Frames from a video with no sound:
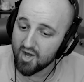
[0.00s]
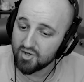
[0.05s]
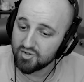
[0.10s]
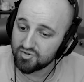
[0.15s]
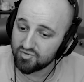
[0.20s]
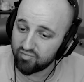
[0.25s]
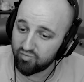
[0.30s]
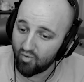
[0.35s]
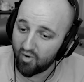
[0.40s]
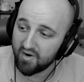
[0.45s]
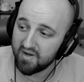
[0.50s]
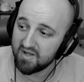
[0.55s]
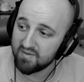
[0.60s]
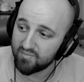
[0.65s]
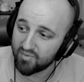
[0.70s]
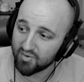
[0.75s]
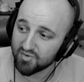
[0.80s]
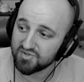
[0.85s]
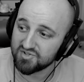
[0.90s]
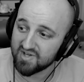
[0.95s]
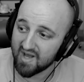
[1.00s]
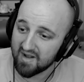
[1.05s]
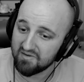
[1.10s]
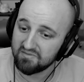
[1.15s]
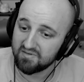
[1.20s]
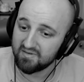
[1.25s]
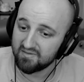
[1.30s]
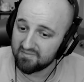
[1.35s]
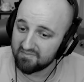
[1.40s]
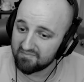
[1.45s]
20%.
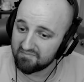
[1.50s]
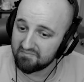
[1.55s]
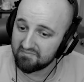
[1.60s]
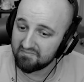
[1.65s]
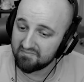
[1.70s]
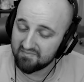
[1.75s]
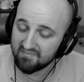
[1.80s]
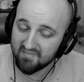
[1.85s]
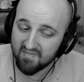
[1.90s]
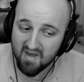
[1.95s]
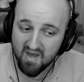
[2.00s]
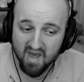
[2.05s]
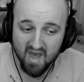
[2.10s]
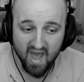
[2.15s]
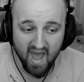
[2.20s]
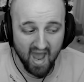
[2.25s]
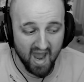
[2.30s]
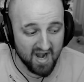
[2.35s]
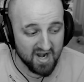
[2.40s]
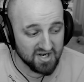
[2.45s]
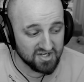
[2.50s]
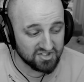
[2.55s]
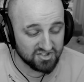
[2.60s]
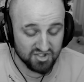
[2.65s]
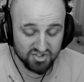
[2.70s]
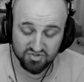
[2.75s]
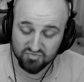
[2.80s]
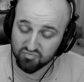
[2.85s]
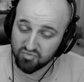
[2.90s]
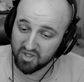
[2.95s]
And it's
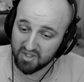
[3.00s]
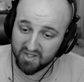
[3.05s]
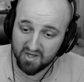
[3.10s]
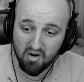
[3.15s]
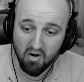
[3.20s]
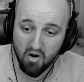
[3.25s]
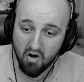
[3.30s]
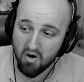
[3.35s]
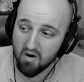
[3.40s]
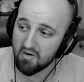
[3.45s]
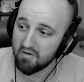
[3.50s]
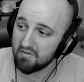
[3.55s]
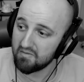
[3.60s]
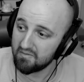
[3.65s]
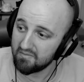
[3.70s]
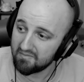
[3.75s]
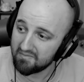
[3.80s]
just really hard.